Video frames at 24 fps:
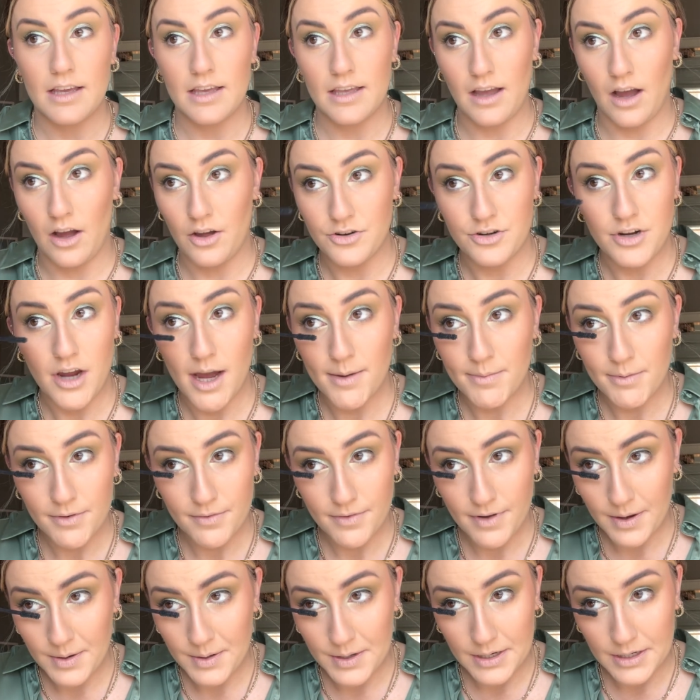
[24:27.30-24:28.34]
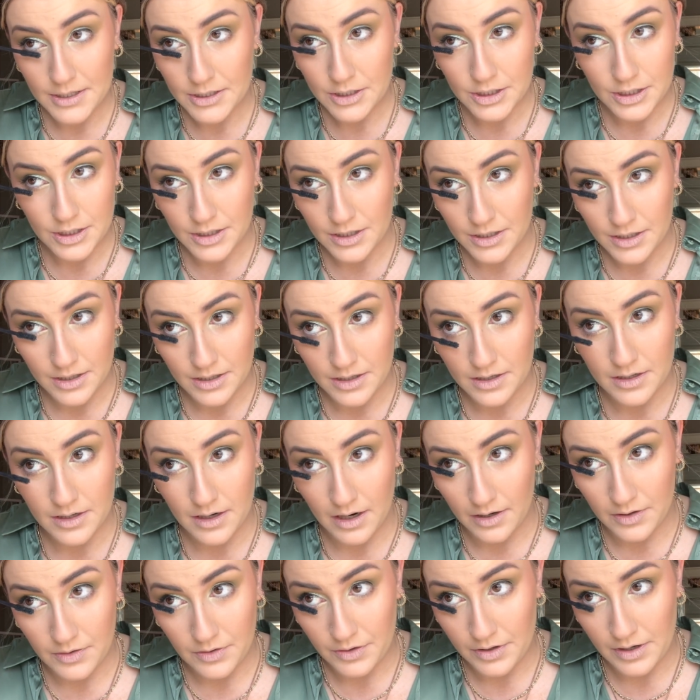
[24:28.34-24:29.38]
On top of foundation,
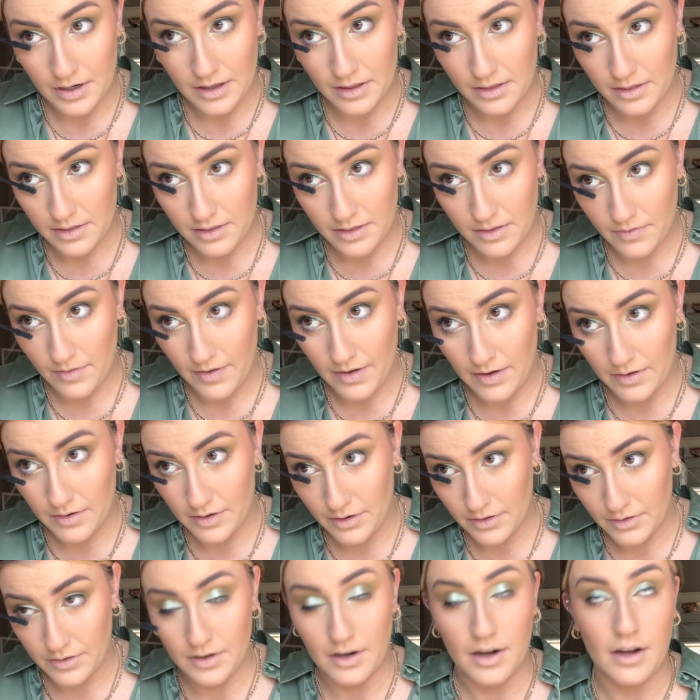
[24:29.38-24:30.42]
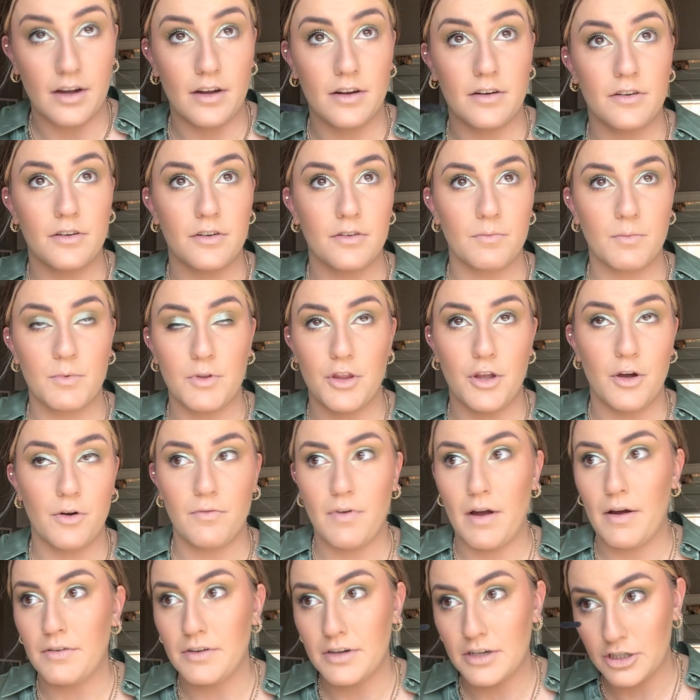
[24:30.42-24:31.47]
underneath with no
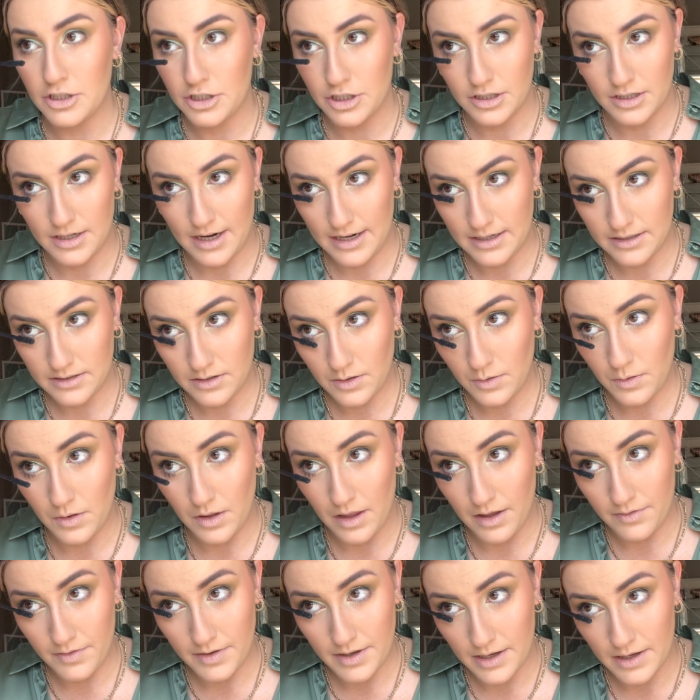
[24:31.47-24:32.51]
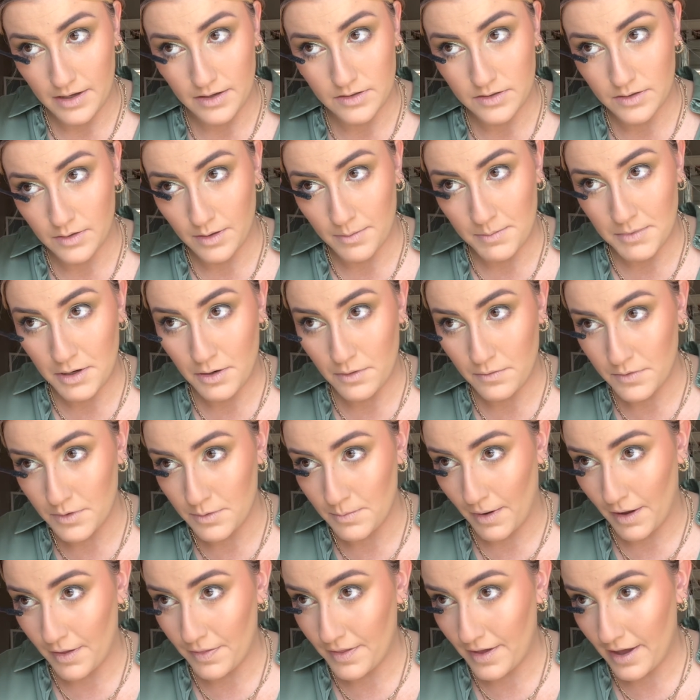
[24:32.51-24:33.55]
foundation, I just don't love it. So let me know if you
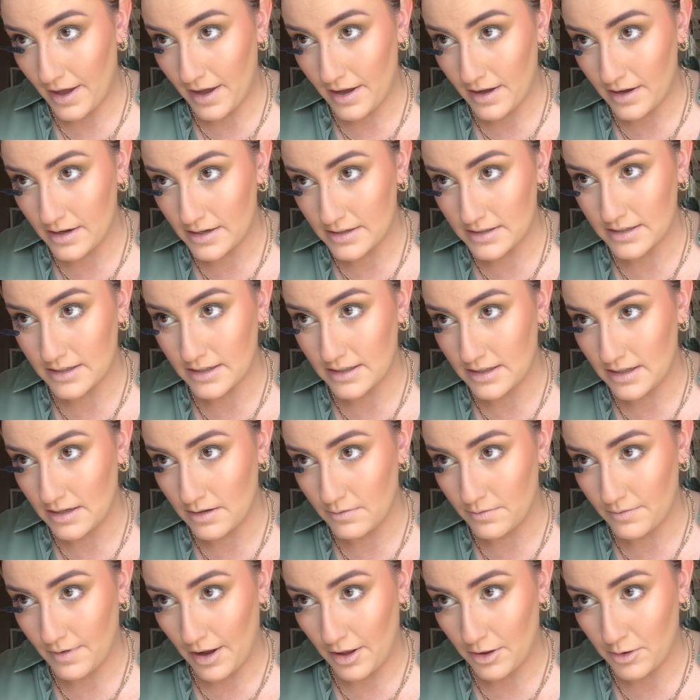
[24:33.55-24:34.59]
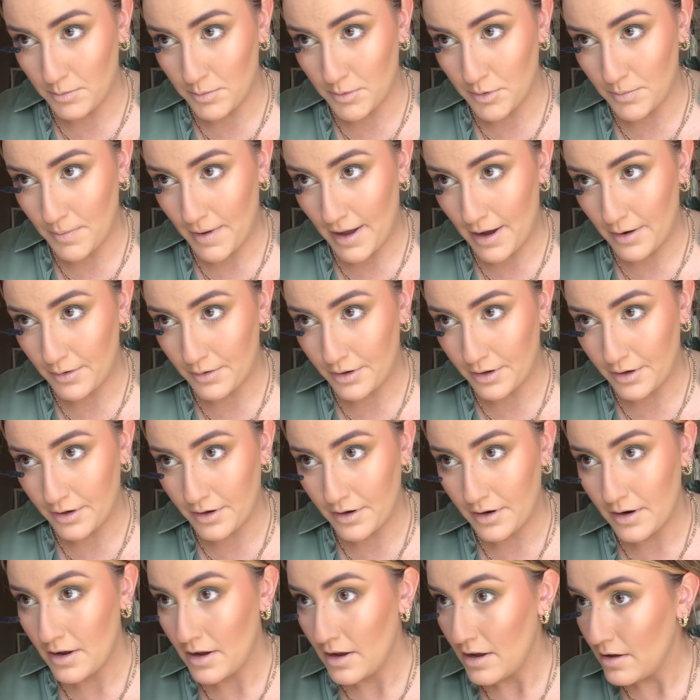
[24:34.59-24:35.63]
bought that. It's like the Infallible Powder
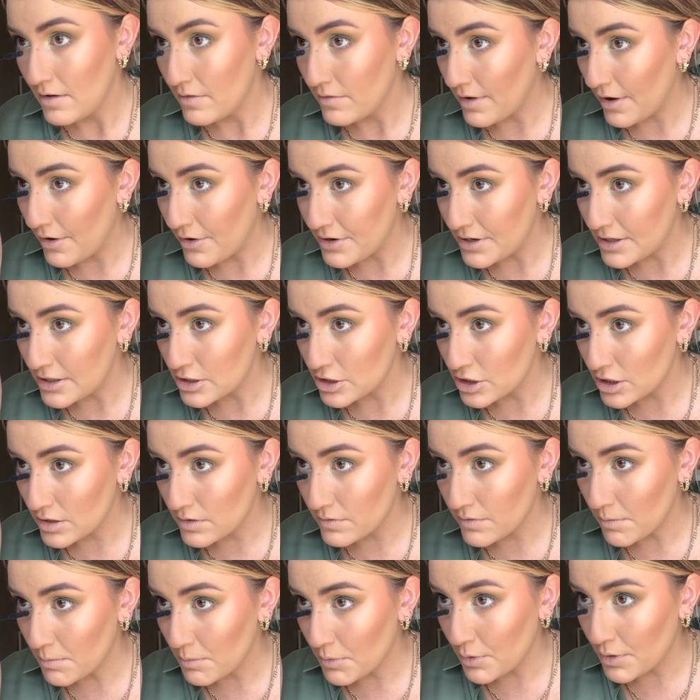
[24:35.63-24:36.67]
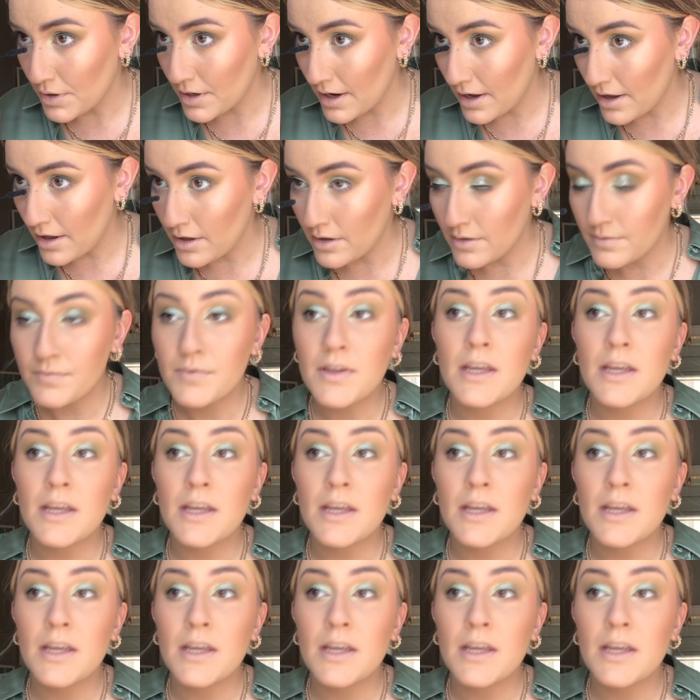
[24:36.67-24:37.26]
Foundation from L'Oreal.